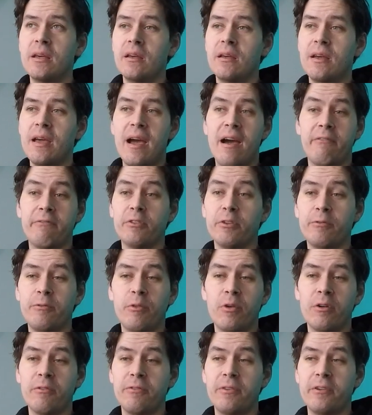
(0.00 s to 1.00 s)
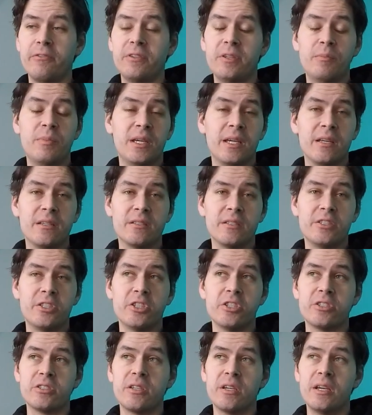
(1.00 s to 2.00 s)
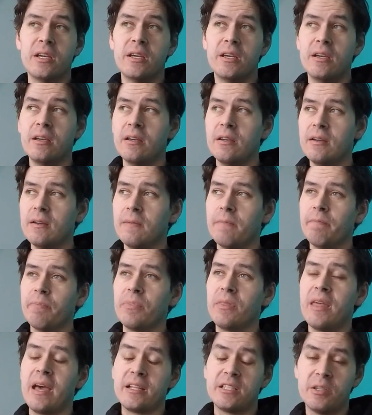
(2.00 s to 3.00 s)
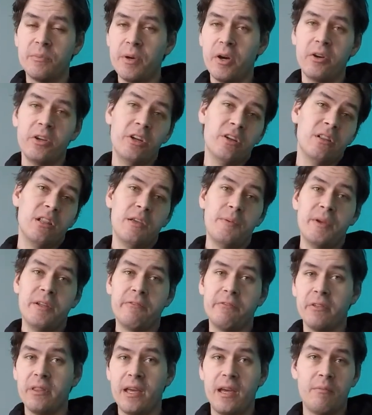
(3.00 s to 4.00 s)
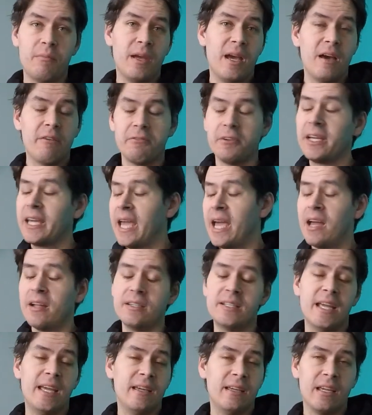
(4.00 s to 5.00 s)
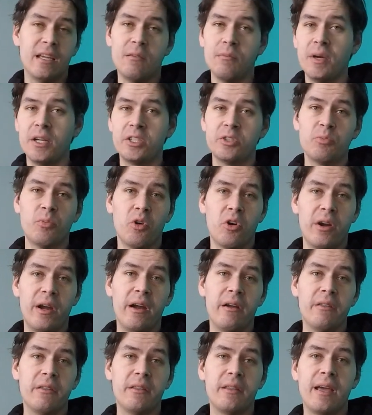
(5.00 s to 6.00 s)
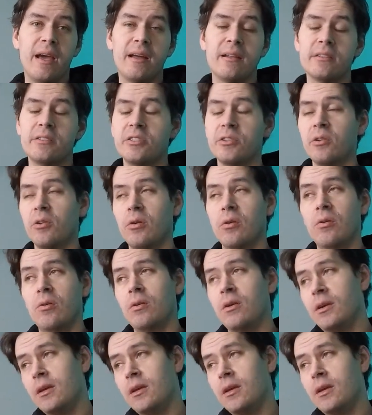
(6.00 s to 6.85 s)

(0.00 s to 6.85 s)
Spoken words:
After 450, because it just, that's about your limit for that MAF. It can't take in much more air than that. So